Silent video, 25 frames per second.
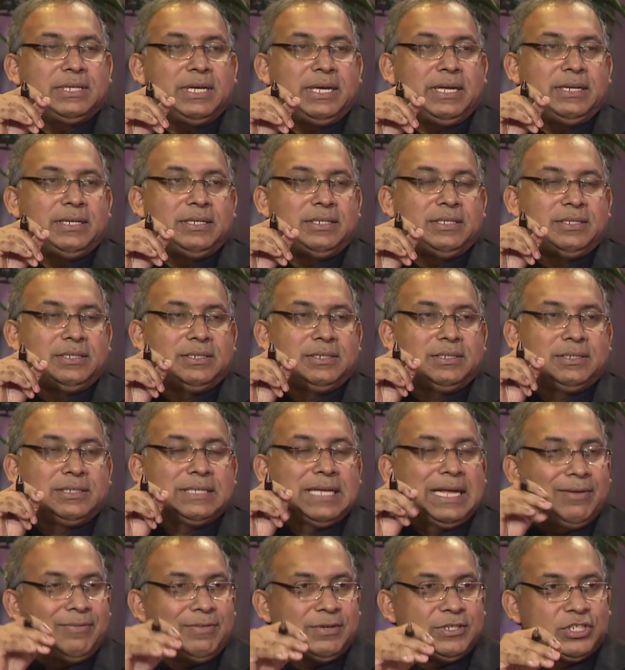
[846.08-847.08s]
and right. uh,
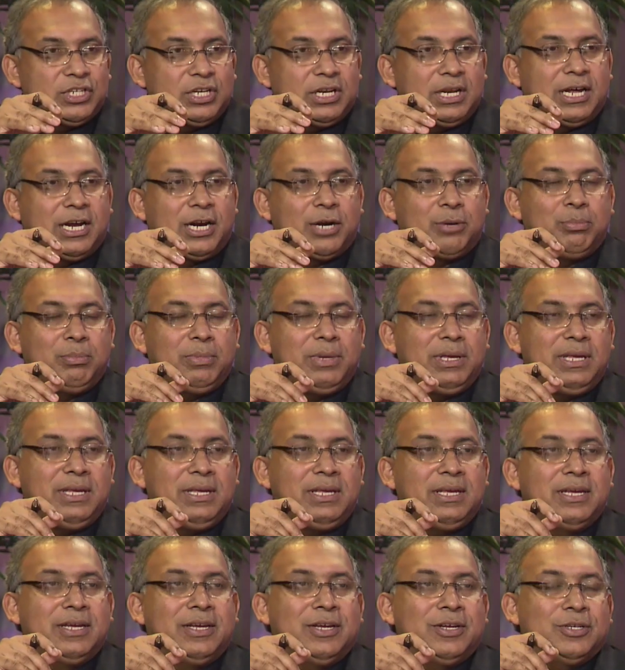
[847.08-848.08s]
Salvation Army,
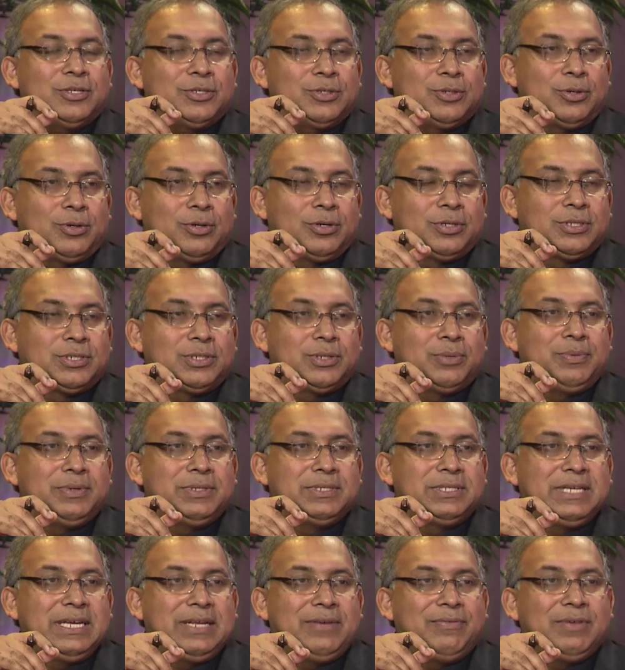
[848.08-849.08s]
so also with
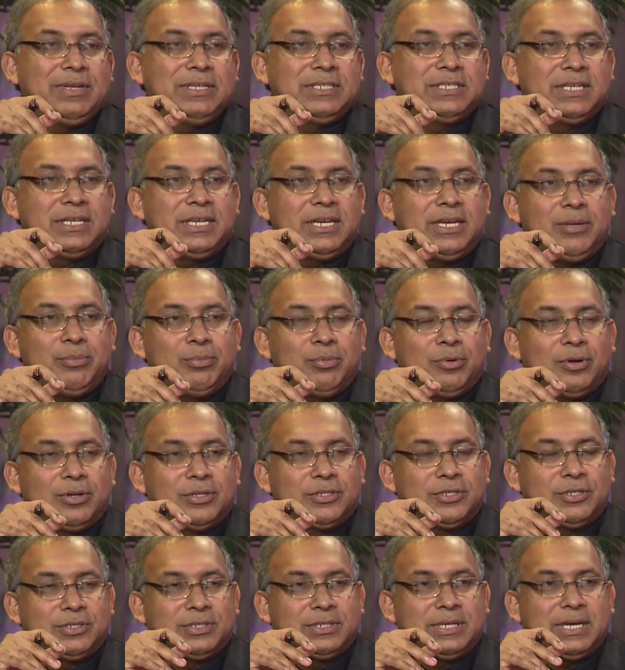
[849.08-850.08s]
Saint Vincent de Paul
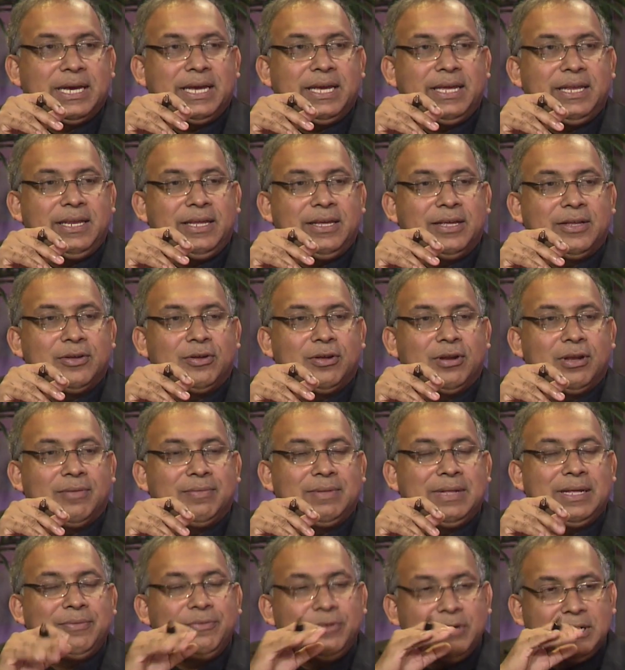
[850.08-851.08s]
Society right. and all of
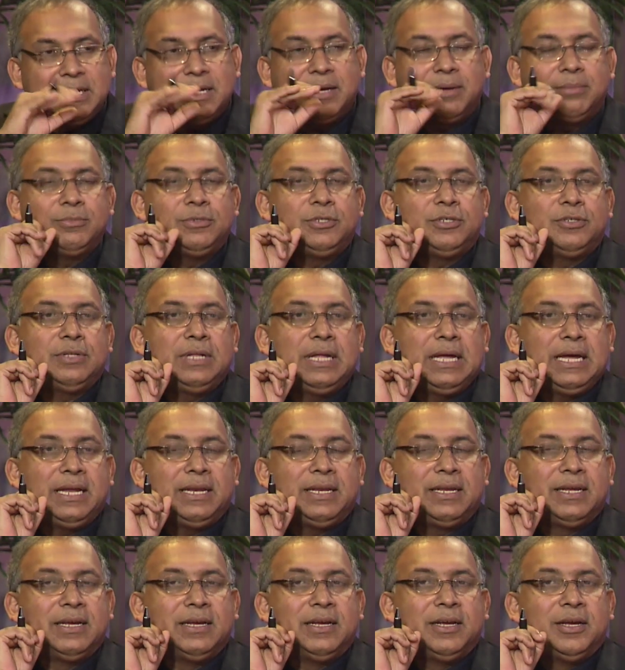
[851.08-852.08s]
that. We'll come to that.
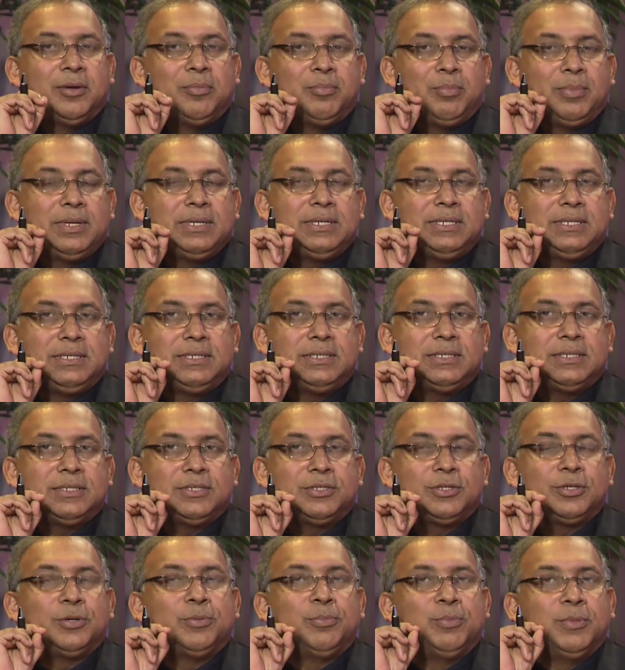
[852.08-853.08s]
Mm-hmm. But uh,
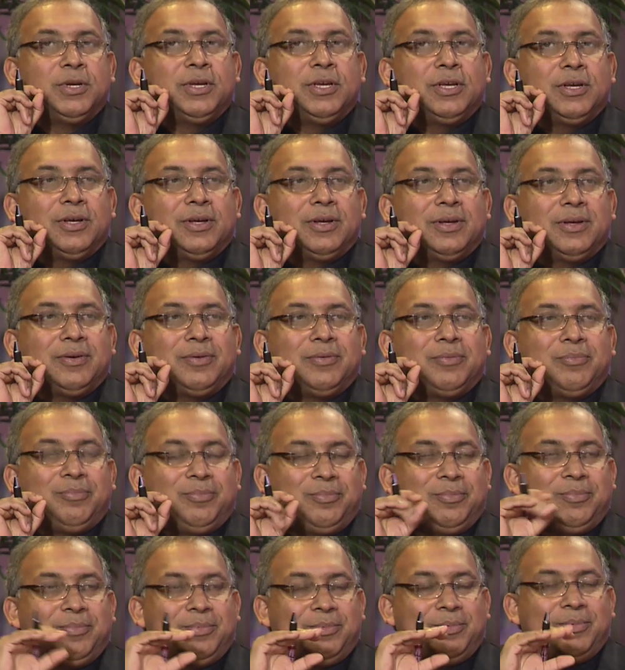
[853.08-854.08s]
so, uh,
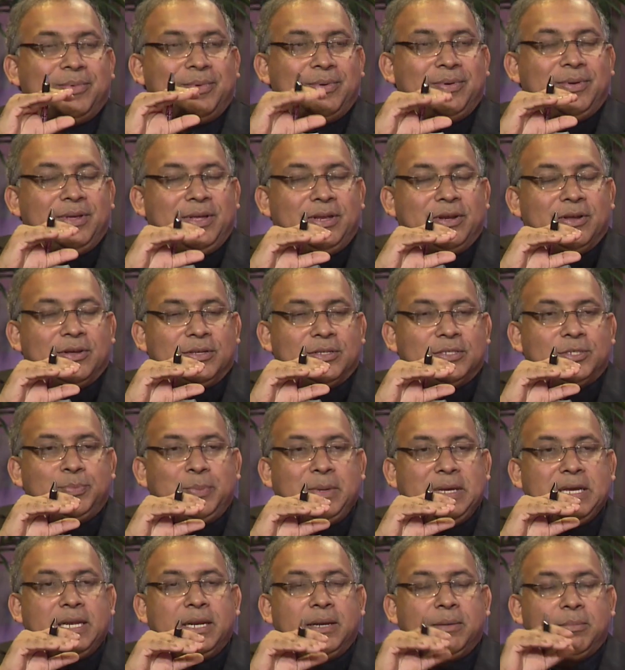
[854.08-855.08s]
you know,
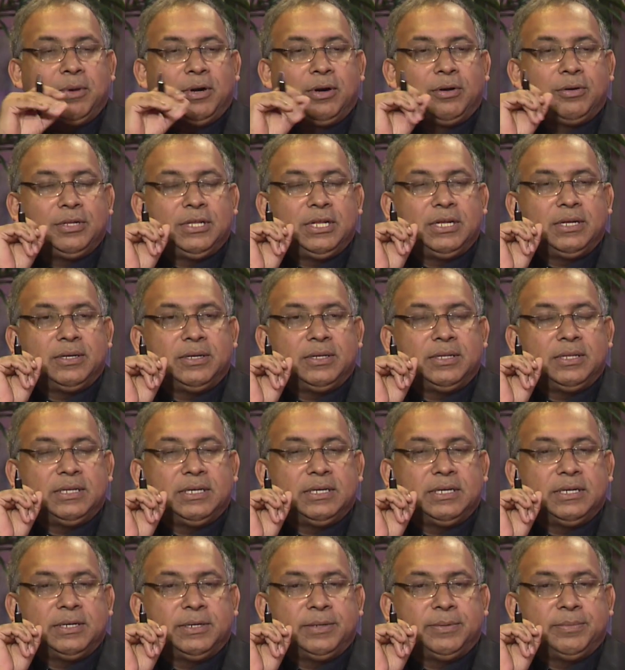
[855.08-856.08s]
speaking about uh, the
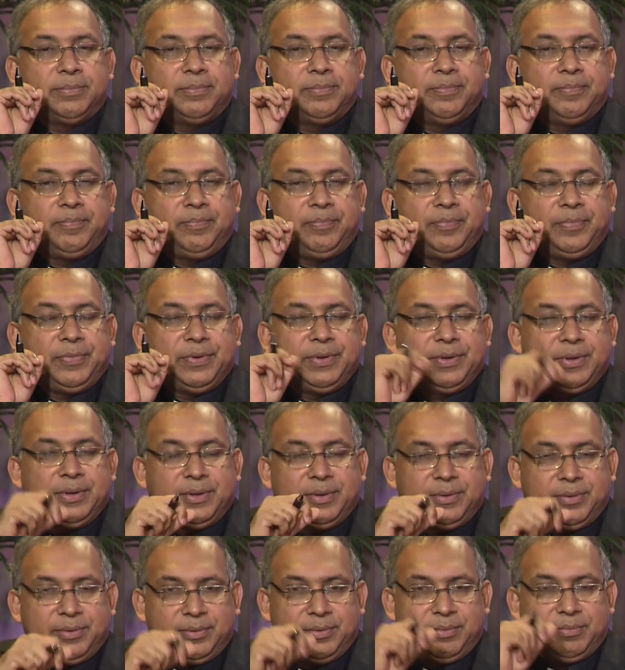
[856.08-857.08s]

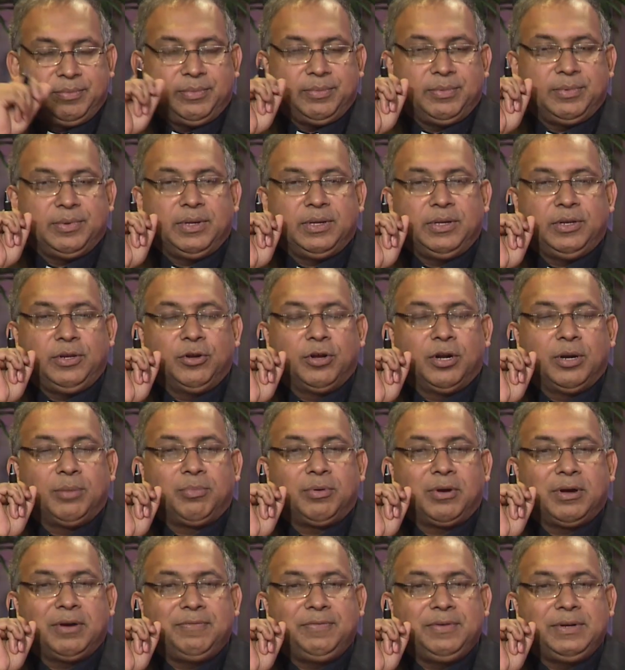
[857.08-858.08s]
uh,
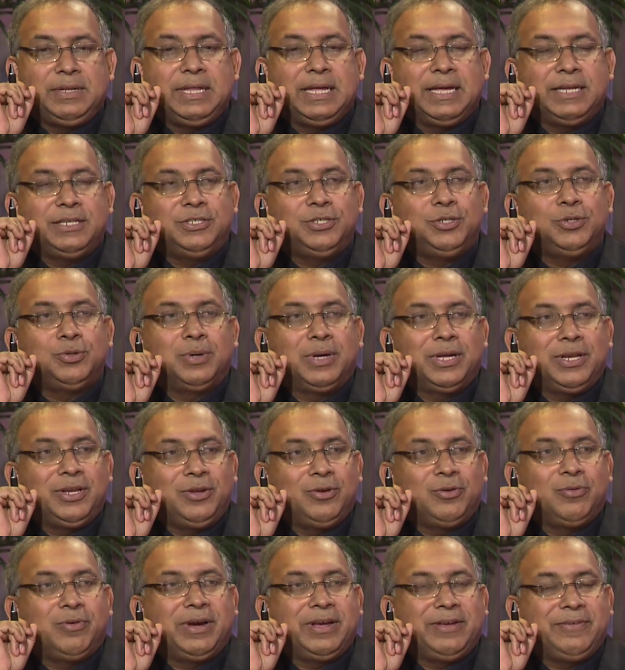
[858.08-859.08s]
nonprofit that you and
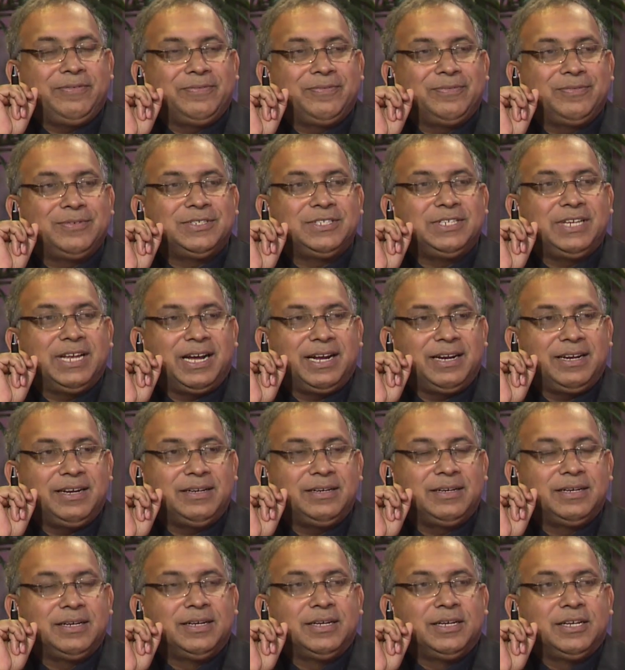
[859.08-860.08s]
your wife started,
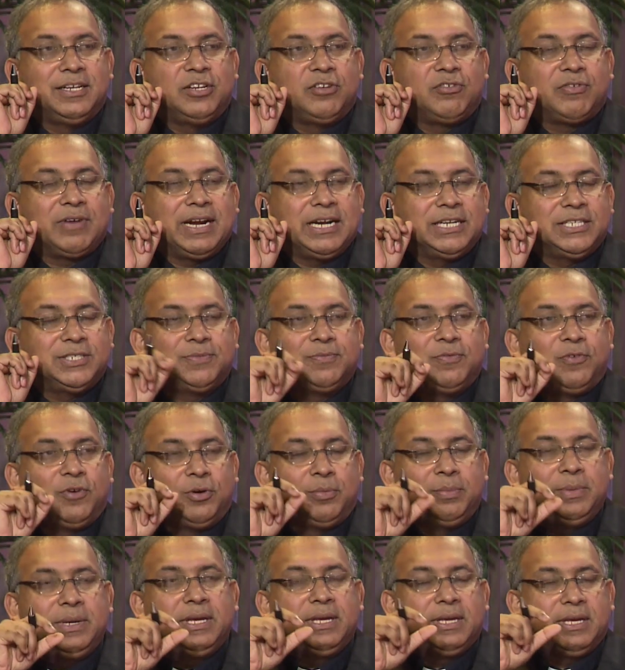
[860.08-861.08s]

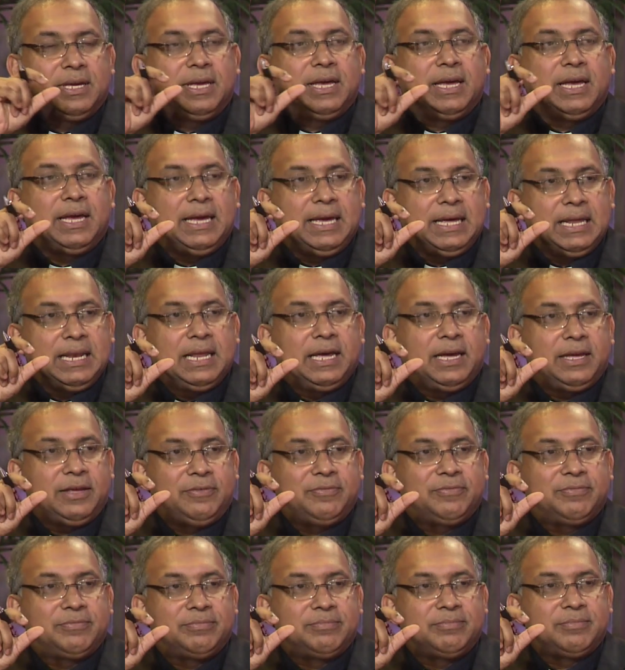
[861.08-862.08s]
Transforming a
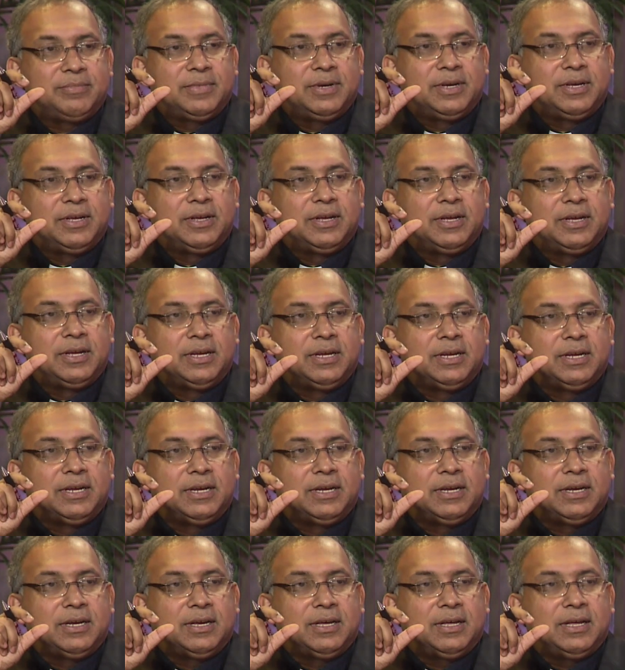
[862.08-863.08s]
Life. Transforming
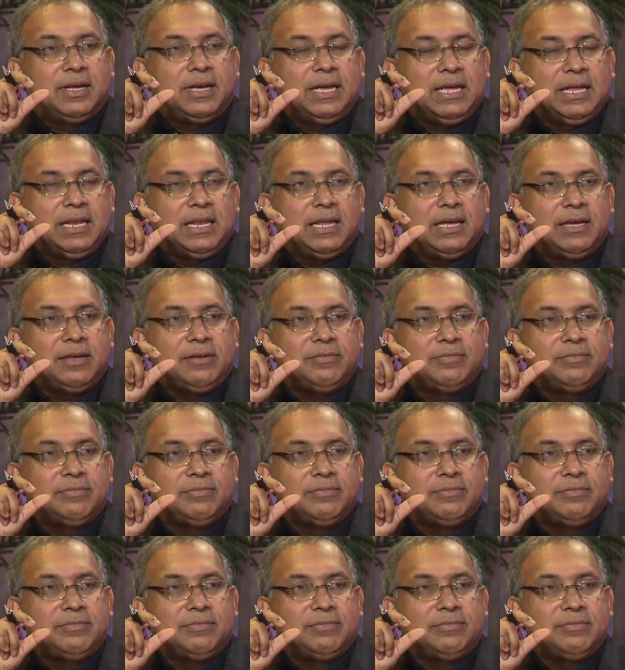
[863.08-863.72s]
a Life. A Life.